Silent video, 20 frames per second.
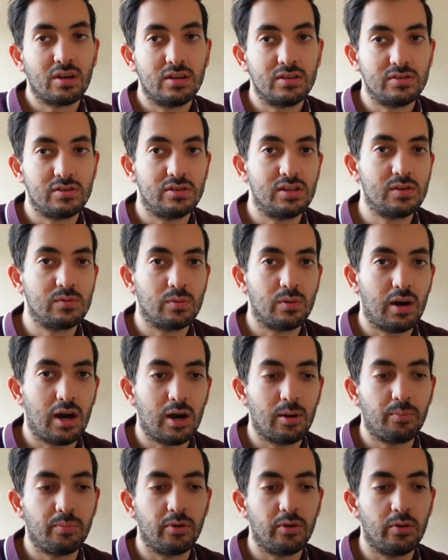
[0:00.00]
So this will
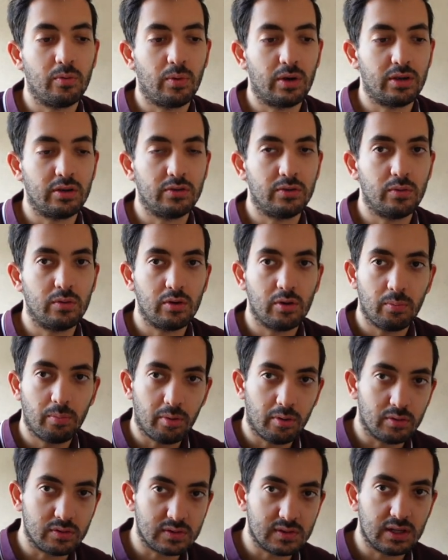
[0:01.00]
help you when you're doing your
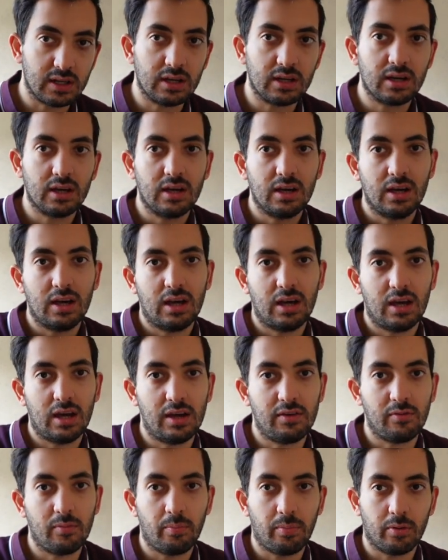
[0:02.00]
pausing,
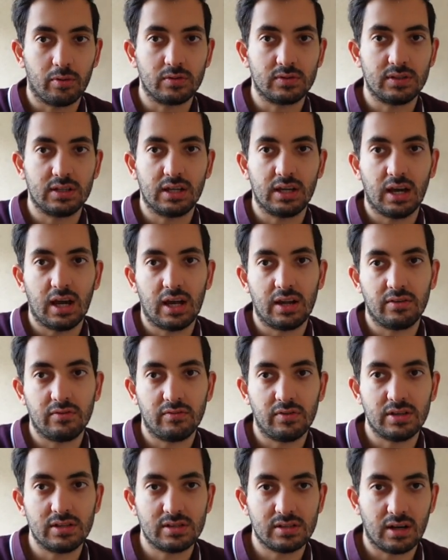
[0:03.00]
if you're pausing and
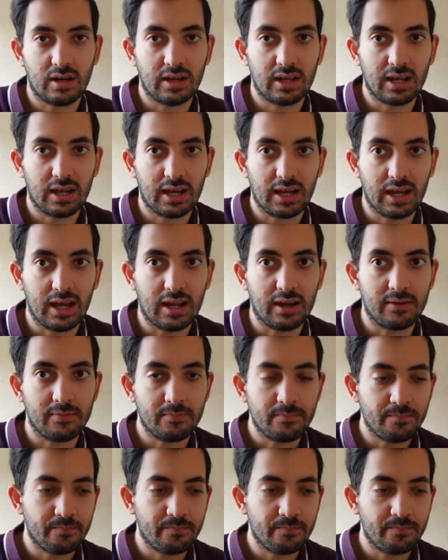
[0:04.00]
restarting again.